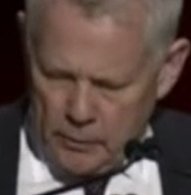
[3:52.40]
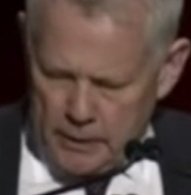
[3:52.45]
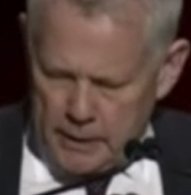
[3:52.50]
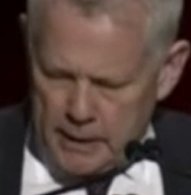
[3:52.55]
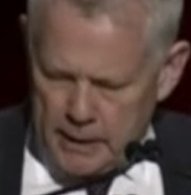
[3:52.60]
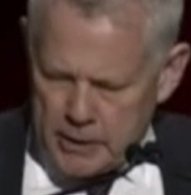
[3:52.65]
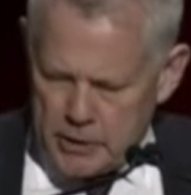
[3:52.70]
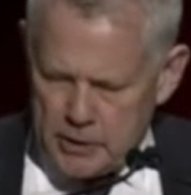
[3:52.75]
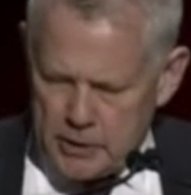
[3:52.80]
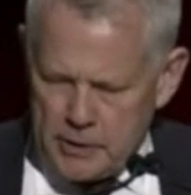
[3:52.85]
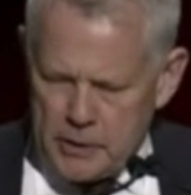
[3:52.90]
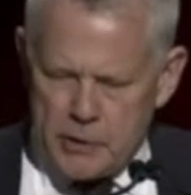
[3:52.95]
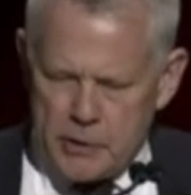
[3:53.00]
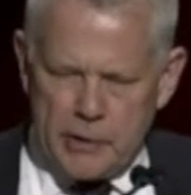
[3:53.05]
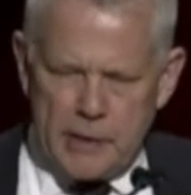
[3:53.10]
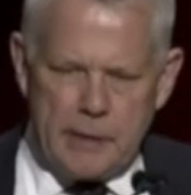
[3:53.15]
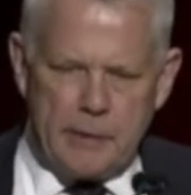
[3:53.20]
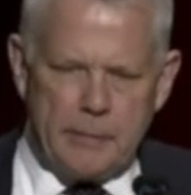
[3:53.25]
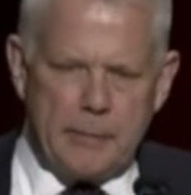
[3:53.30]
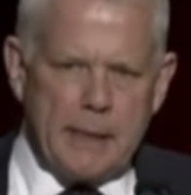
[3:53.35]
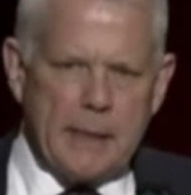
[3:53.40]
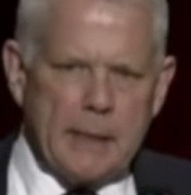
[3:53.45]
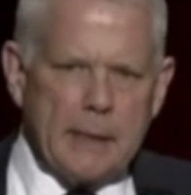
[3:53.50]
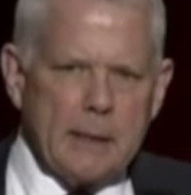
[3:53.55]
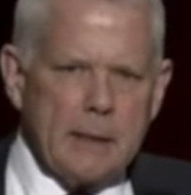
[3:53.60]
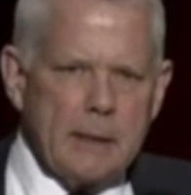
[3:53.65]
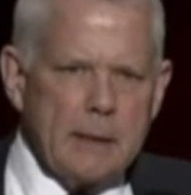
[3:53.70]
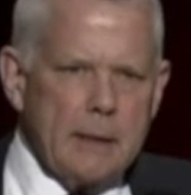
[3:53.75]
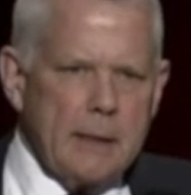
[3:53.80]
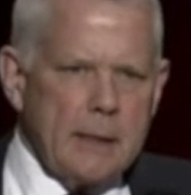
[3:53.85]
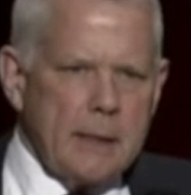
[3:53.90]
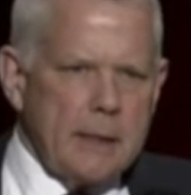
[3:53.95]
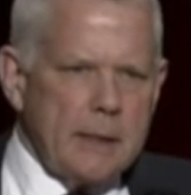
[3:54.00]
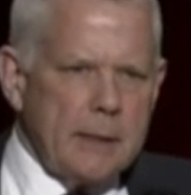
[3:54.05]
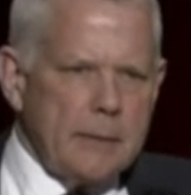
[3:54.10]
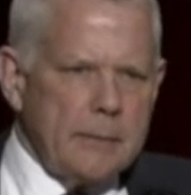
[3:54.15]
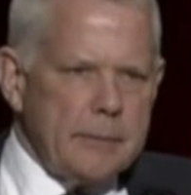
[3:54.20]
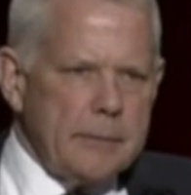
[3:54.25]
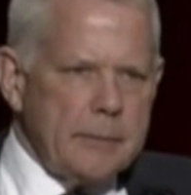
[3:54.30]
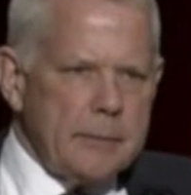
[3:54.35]
When National Australia Bank
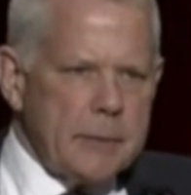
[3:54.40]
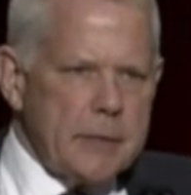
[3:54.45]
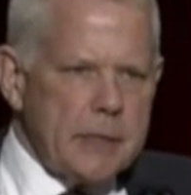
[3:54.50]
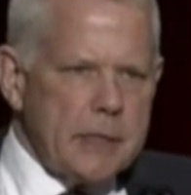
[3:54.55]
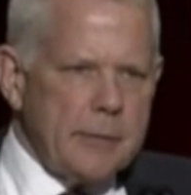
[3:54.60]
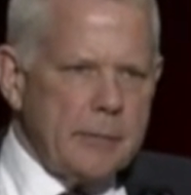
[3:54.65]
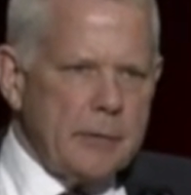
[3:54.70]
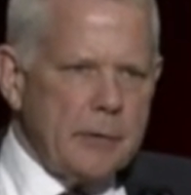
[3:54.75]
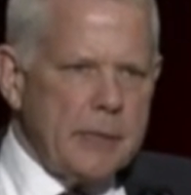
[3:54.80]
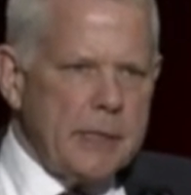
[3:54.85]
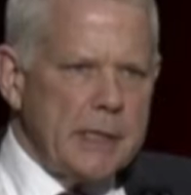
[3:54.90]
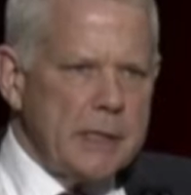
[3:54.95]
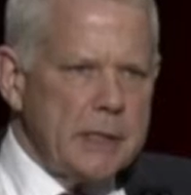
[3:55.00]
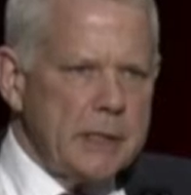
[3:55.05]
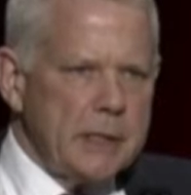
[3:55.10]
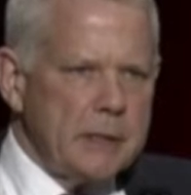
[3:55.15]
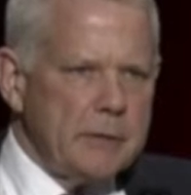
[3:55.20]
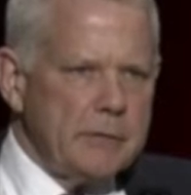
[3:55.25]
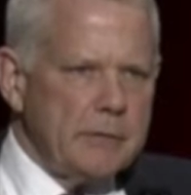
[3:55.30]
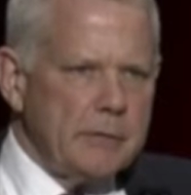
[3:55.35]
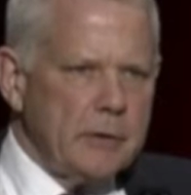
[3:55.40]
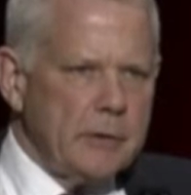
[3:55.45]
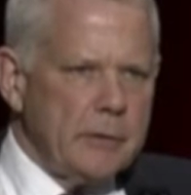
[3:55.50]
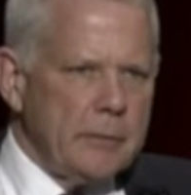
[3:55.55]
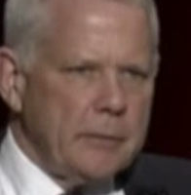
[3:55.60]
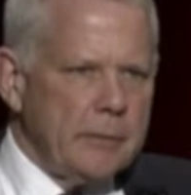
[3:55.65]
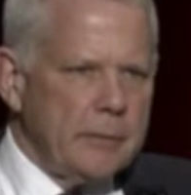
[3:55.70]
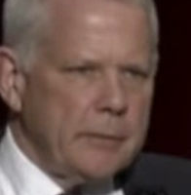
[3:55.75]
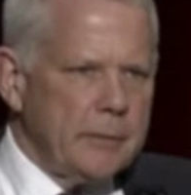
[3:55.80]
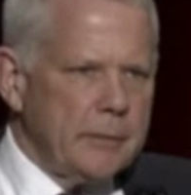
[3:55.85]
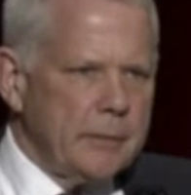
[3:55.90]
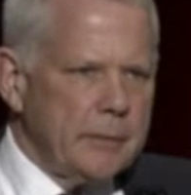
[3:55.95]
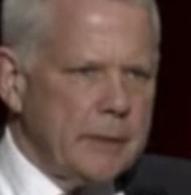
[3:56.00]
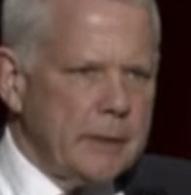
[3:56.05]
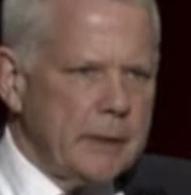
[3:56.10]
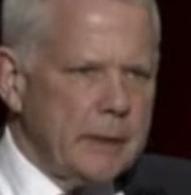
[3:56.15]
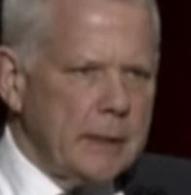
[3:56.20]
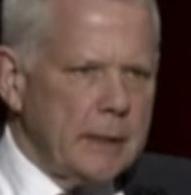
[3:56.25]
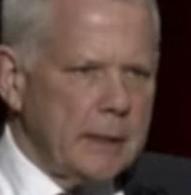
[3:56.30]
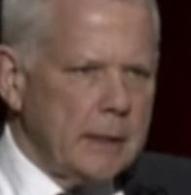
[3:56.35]
um, separated from
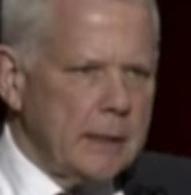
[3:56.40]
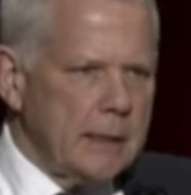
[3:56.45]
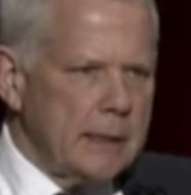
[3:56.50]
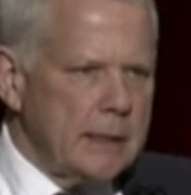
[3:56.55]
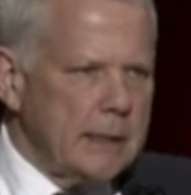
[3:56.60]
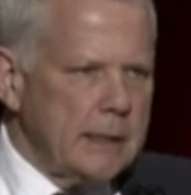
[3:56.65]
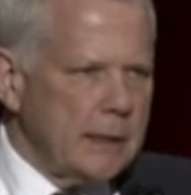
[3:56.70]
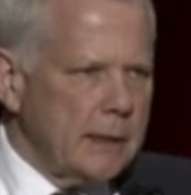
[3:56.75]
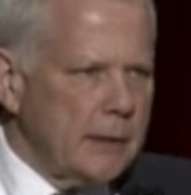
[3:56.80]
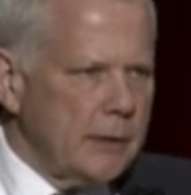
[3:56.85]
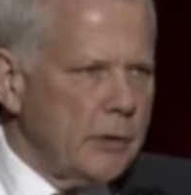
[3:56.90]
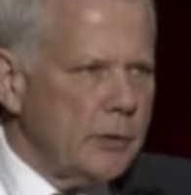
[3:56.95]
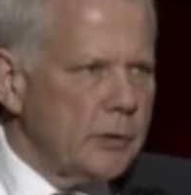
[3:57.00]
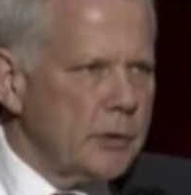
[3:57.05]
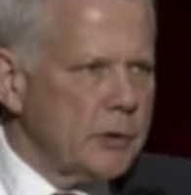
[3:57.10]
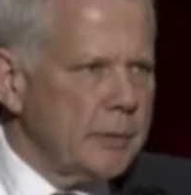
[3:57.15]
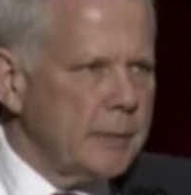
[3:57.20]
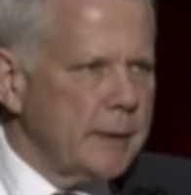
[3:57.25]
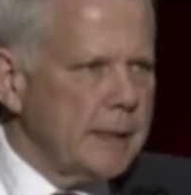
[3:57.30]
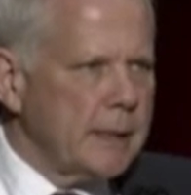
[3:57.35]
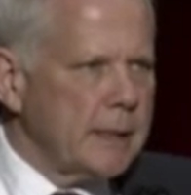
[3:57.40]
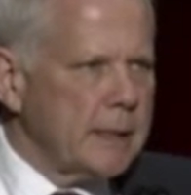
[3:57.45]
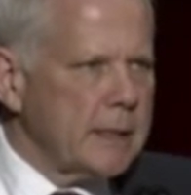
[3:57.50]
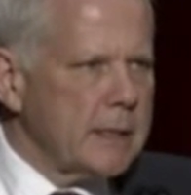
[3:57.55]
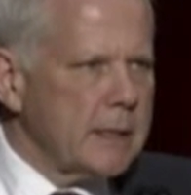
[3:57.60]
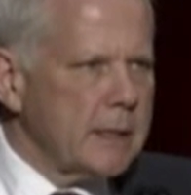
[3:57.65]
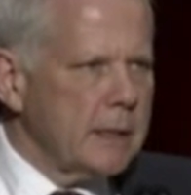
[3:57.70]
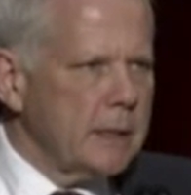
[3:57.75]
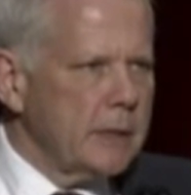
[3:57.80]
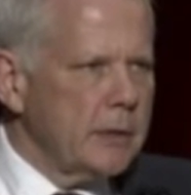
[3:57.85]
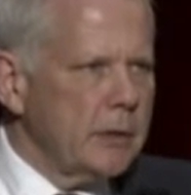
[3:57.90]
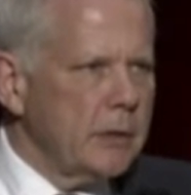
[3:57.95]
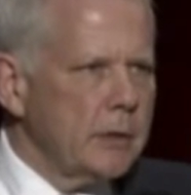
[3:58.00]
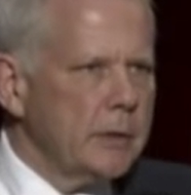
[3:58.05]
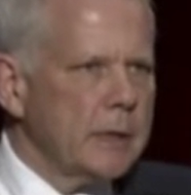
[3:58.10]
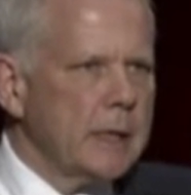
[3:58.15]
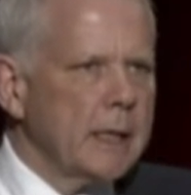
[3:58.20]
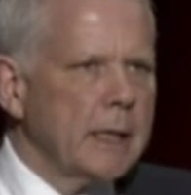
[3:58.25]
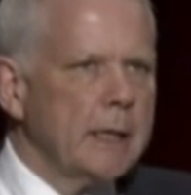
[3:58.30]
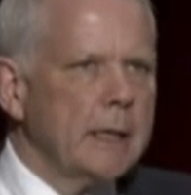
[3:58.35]
the Clydesdale and Yorkshire banks in
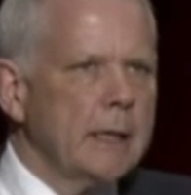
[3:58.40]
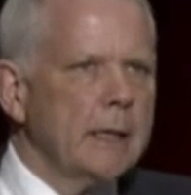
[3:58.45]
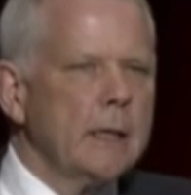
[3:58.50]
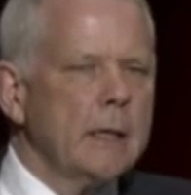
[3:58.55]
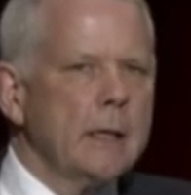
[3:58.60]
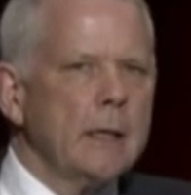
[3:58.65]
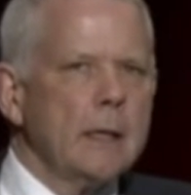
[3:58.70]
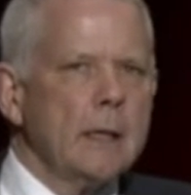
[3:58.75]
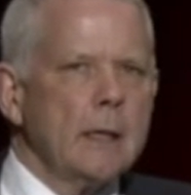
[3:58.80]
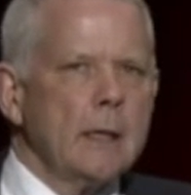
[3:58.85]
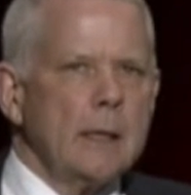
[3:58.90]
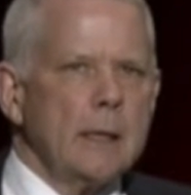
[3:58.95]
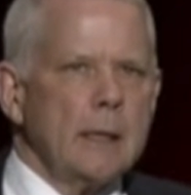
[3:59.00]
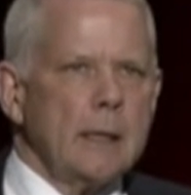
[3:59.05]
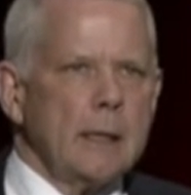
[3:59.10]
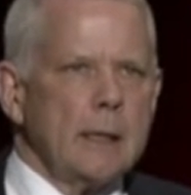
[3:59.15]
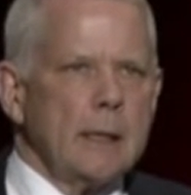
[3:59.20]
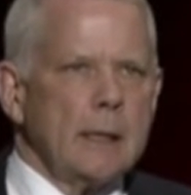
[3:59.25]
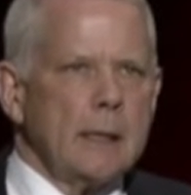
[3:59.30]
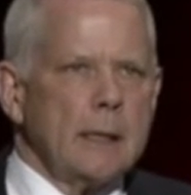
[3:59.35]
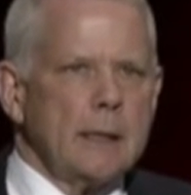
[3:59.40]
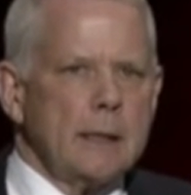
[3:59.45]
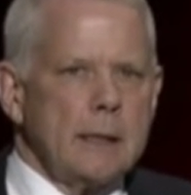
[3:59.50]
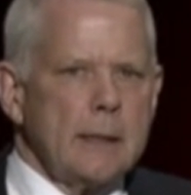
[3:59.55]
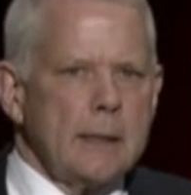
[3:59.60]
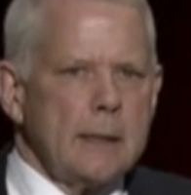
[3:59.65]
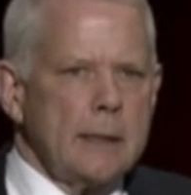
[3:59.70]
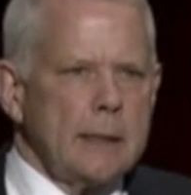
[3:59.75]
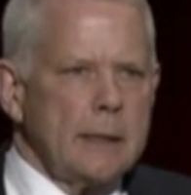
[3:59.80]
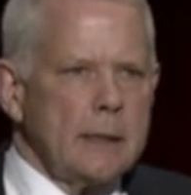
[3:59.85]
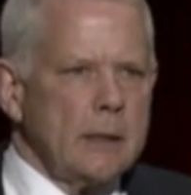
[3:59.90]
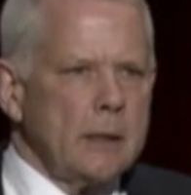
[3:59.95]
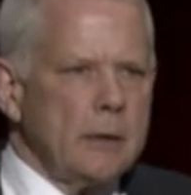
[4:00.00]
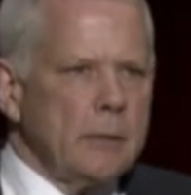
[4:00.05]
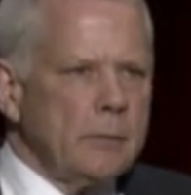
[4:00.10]
the UK, uh, and